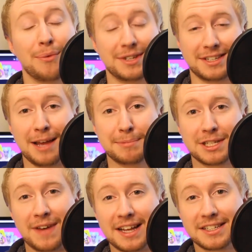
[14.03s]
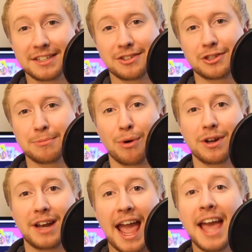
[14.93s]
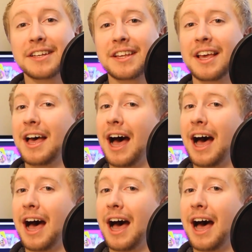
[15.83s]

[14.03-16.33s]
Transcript: what types of assets are supported, and